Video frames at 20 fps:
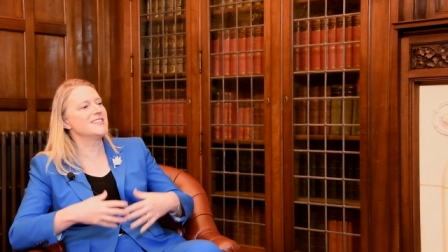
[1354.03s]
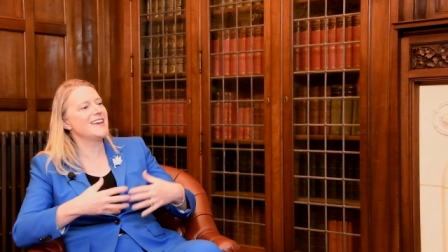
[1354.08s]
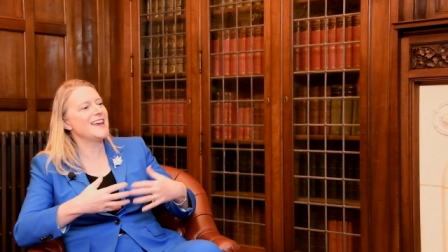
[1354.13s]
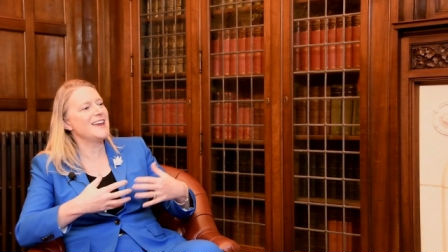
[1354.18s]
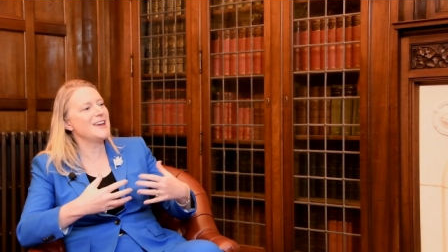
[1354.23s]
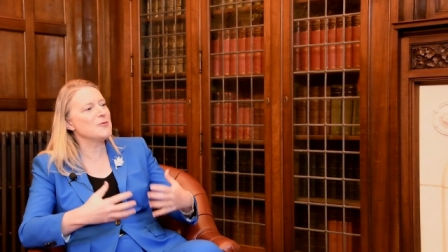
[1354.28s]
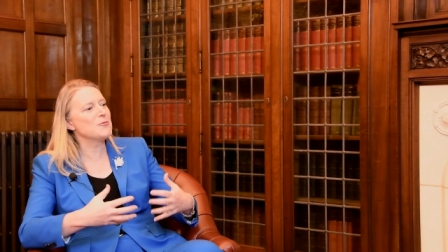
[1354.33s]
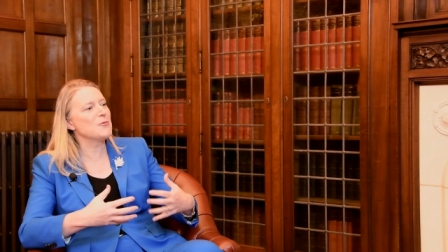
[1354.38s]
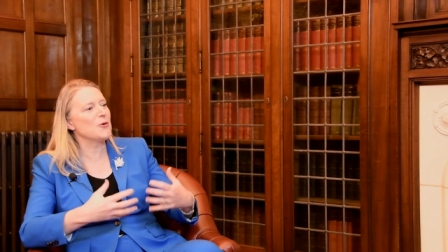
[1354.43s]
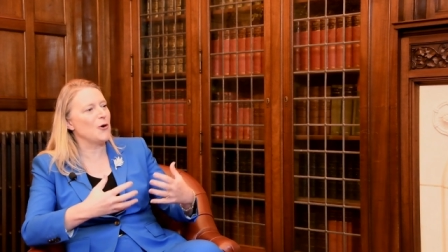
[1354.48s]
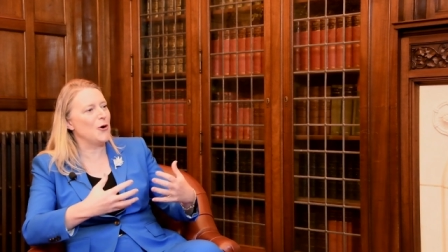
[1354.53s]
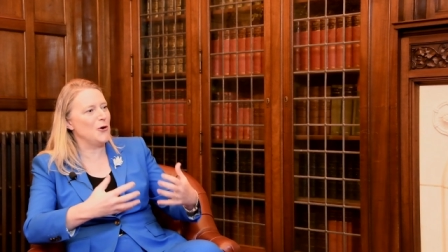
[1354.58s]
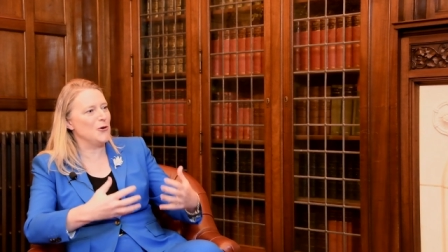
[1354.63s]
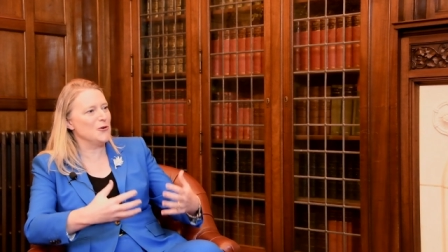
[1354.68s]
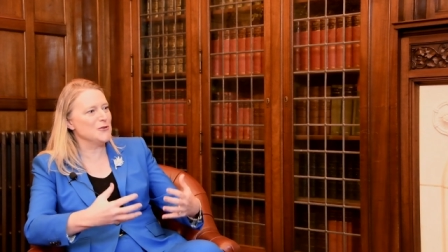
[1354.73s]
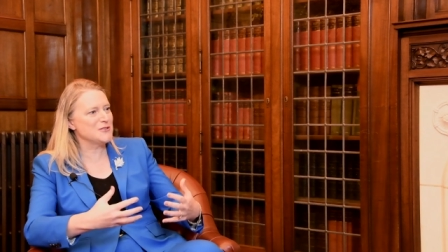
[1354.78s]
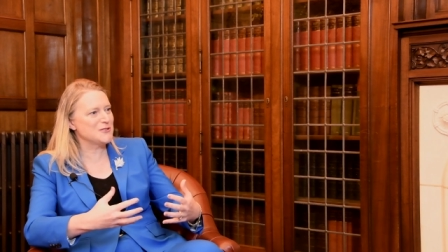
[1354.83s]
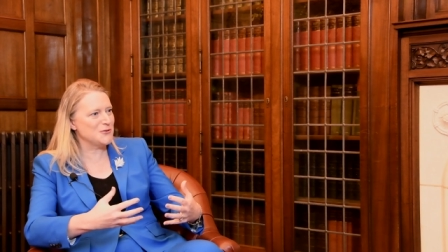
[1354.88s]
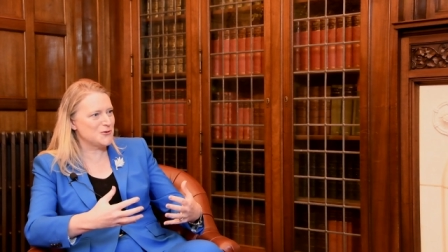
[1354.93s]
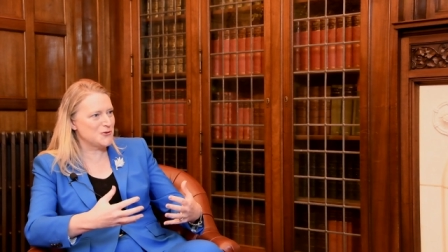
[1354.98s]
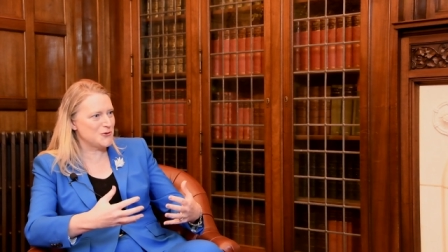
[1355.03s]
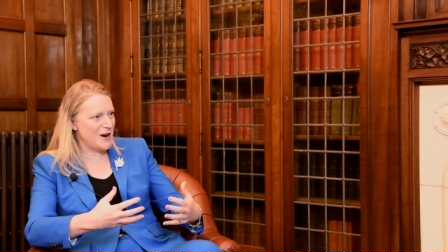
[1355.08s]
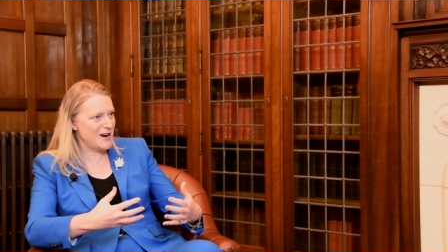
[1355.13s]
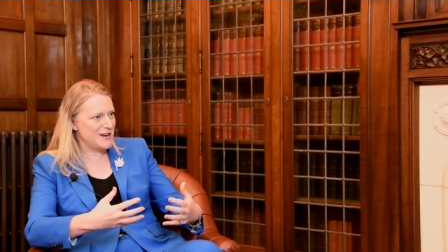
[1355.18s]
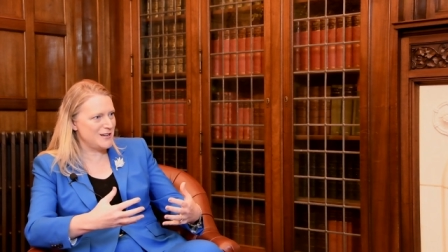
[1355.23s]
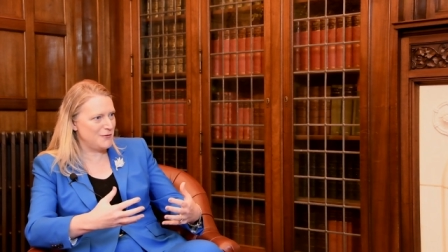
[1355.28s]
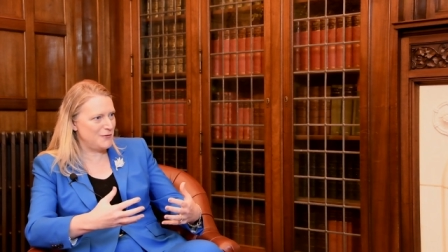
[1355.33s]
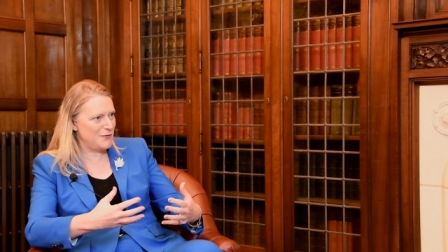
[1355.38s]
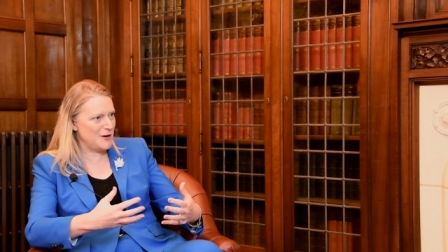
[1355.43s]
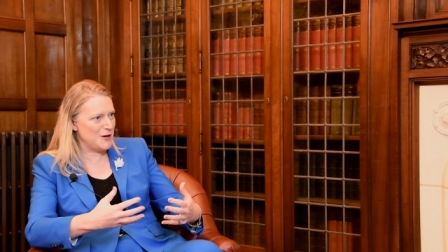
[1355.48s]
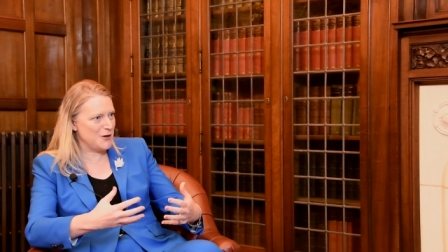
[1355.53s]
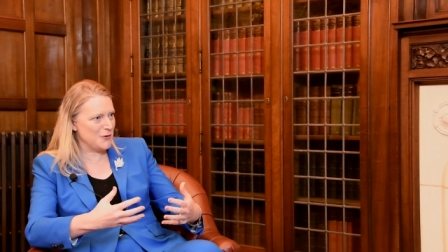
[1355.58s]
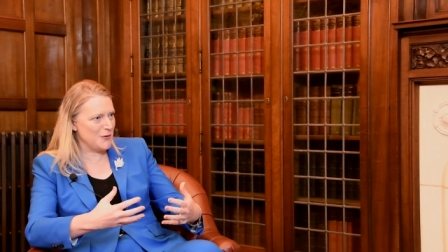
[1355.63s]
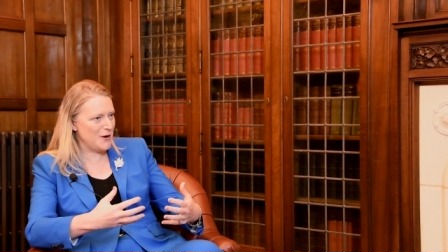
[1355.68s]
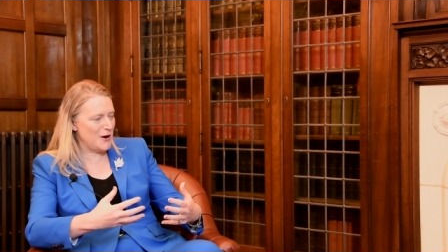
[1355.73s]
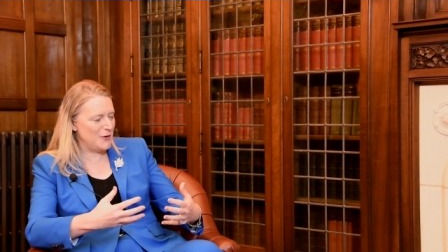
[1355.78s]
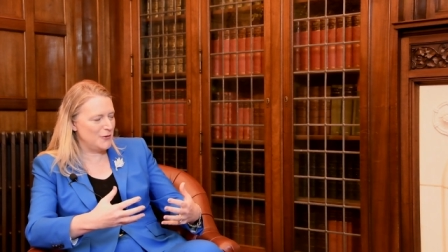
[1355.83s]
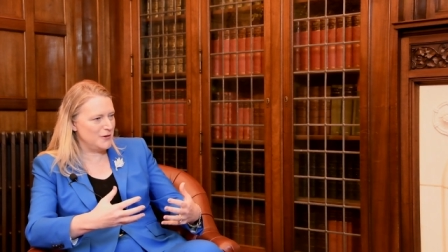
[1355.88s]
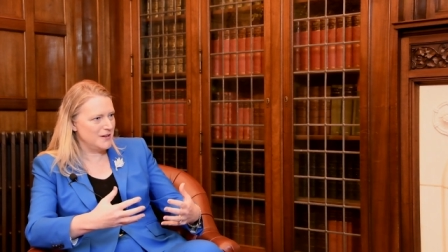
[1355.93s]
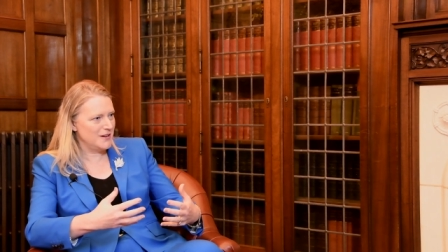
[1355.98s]
they were also trying to figure
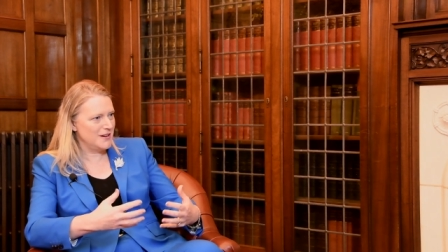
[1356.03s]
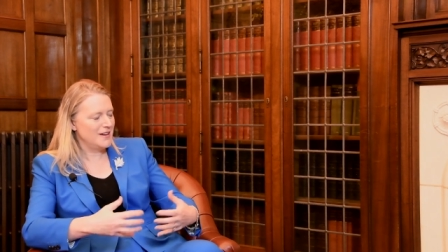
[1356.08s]
out